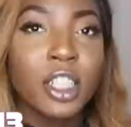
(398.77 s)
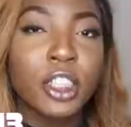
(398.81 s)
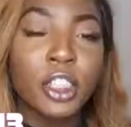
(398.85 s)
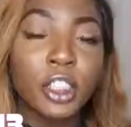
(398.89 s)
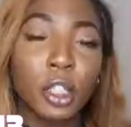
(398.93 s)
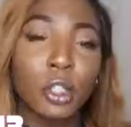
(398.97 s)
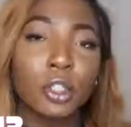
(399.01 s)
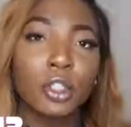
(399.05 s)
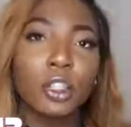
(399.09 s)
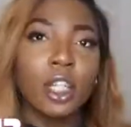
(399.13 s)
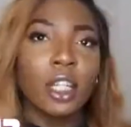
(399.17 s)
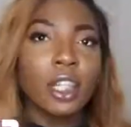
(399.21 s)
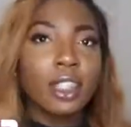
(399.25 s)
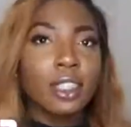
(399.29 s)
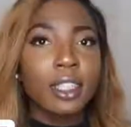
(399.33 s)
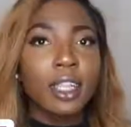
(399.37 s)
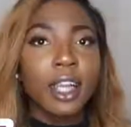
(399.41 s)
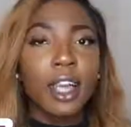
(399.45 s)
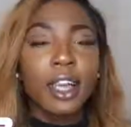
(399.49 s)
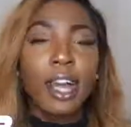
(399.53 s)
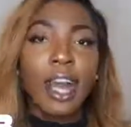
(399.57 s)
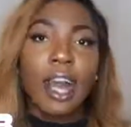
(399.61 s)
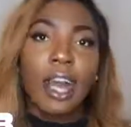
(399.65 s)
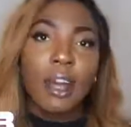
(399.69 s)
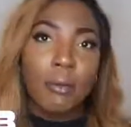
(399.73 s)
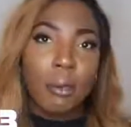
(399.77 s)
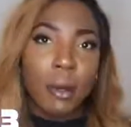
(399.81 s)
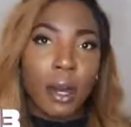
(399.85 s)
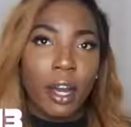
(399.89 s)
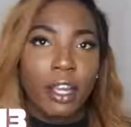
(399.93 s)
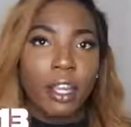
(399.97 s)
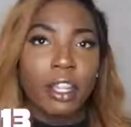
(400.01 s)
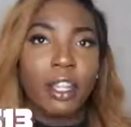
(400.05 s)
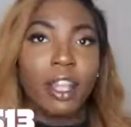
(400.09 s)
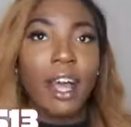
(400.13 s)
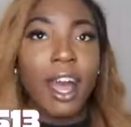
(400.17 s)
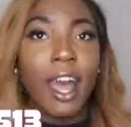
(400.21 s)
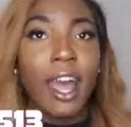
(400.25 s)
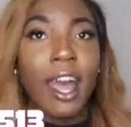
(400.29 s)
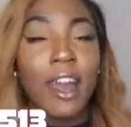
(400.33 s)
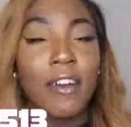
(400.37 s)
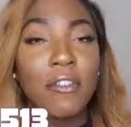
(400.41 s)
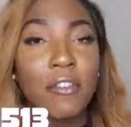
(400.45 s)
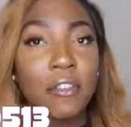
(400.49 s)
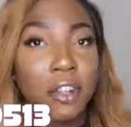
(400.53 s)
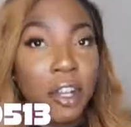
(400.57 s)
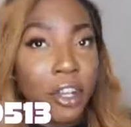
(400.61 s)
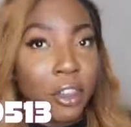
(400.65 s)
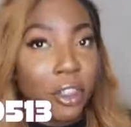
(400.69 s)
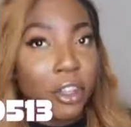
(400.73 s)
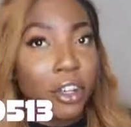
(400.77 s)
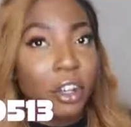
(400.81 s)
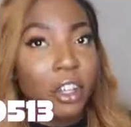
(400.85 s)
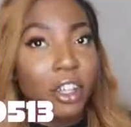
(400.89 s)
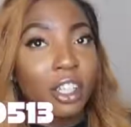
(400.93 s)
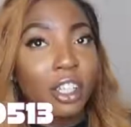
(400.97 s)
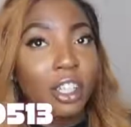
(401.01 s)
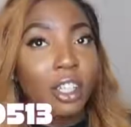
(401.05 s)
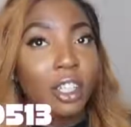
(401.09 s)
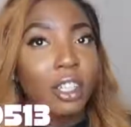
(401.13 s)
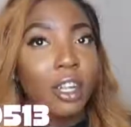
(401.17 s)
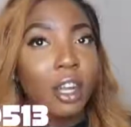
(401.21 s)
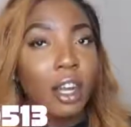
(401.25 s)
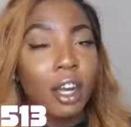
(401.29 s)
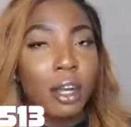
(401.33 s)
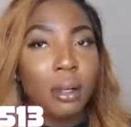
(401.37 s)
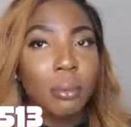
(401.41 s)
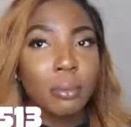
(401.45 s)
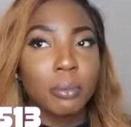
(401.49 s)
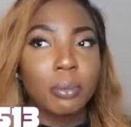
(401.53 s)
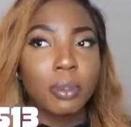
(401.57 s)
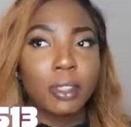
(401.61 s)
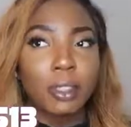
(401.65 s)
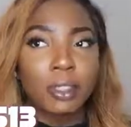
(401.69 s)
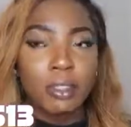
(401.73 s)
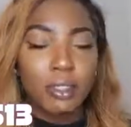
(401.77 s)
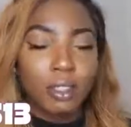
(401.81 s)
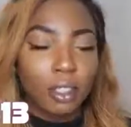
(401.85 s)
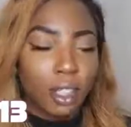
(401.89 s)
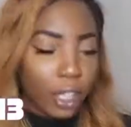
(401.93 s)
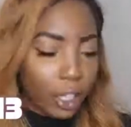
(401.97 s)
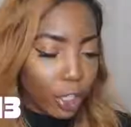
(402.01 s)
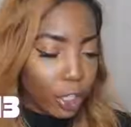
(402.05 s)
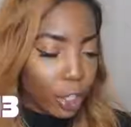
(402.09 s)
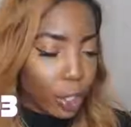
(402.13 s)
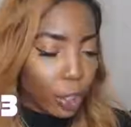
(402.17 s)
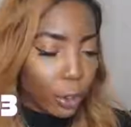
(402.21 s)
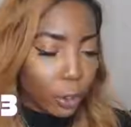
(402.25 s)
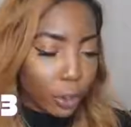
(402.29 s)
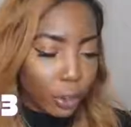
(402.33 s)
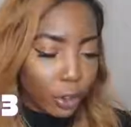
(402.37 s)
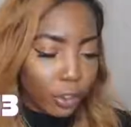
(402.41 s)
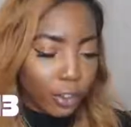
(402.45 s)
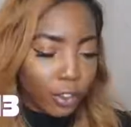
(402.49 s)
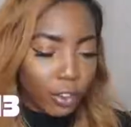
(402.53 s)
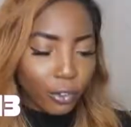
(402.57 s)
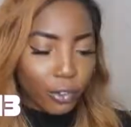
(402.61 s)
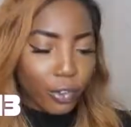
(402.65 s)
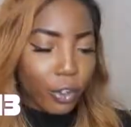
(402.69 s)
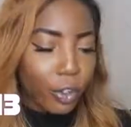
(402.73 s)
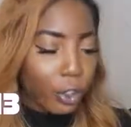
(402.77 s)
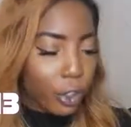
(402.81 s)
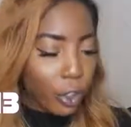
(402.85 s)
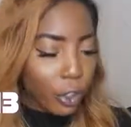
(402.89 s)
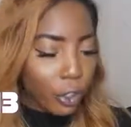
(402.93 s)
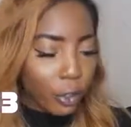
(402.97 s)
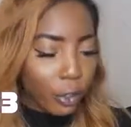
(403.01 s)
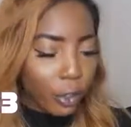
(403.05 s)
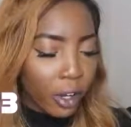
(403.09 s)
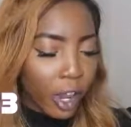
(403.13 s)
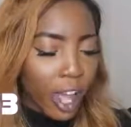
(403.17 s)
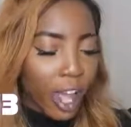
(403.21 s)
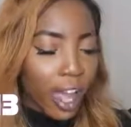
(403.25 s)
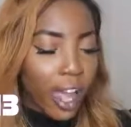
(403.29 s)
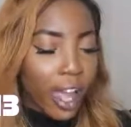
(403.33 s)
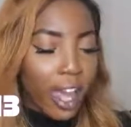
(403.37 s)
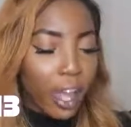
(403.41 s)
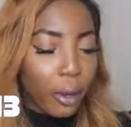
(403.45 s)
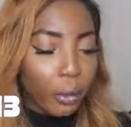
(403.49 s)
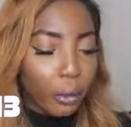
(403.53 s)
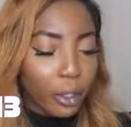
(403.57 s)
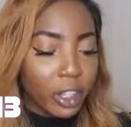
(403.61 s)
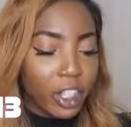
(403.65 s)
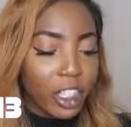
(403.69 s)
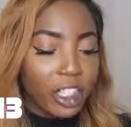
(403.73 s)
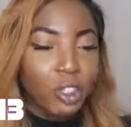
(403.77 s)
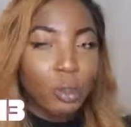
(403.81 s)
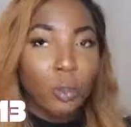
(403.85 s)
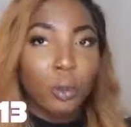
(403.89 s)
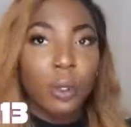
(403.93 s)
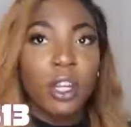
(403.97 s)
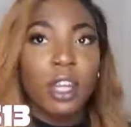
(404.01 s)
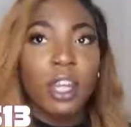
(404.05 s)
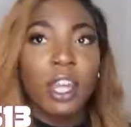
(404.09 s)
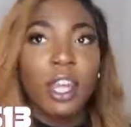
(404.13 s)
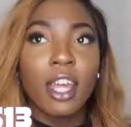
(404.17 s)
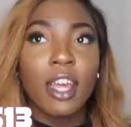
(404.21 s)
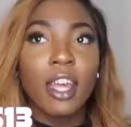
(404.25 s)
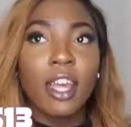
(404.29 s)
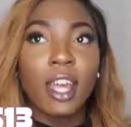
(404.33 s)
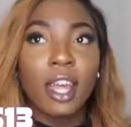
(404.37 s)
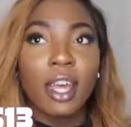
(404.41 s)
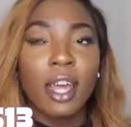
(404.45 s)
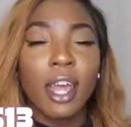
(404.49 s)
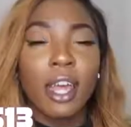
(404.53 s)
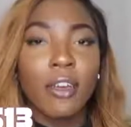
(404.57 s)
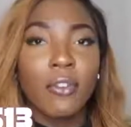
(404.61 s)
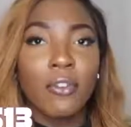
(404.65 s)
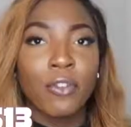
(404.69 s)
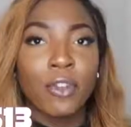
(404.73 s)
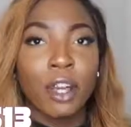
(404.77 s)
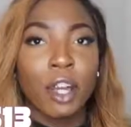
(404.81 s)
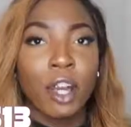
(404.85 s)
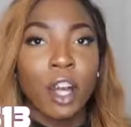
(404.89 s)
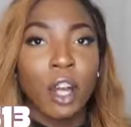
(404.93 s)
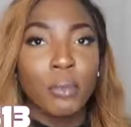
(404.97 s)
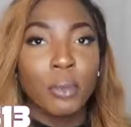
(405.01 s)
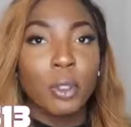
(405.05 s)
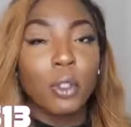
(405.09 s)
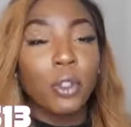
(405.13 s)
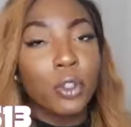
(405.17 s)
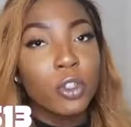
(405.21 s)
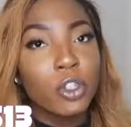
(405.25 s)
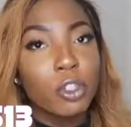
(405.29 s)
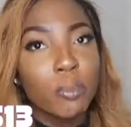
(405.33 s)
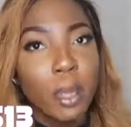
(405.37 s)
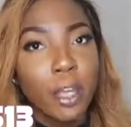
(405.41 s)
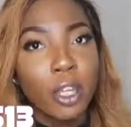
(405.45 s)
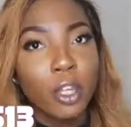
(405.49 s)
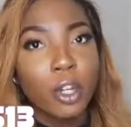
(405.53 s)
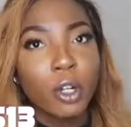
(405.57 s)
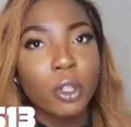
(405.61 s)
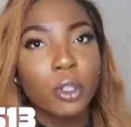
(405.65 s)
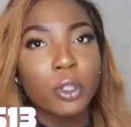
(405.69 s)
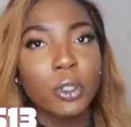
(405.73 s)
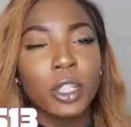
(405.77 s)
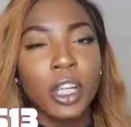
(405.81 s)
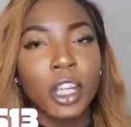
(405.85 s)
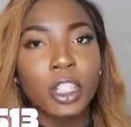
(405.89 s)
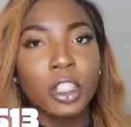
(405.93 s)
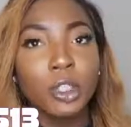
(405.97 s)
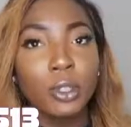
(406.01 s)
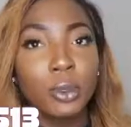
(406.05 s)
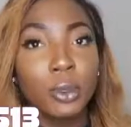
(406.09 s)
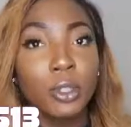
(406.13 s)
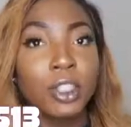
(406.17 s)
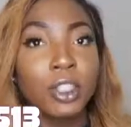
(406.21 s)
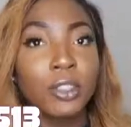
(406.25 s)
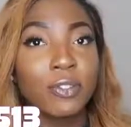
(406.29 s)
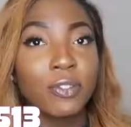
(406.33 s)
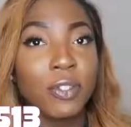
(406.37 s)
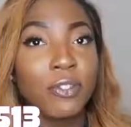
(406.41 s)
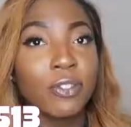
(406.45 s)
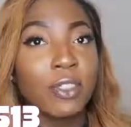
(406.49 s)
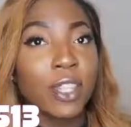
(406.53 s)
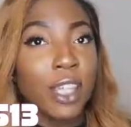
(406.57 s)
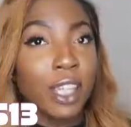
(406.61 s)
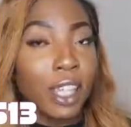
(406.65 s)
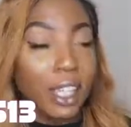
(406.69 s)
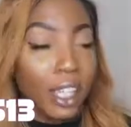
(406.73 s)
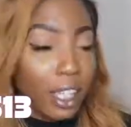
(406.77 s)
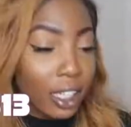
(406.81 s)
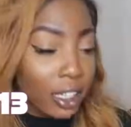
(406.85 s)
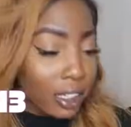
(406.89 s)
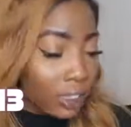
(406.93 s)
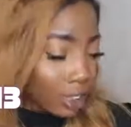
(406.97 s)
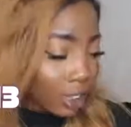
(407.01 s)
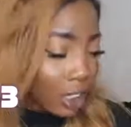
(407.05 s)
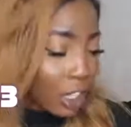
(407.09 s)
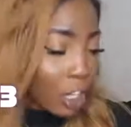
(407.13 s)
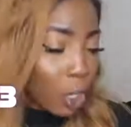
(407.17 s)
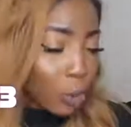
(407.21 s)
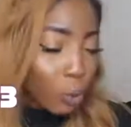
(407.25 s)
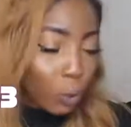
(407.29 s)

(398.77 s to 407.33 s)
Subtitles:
So just like I bought it, I have another like code or referral code, and with this one, if you use my code, you get 250 kicks,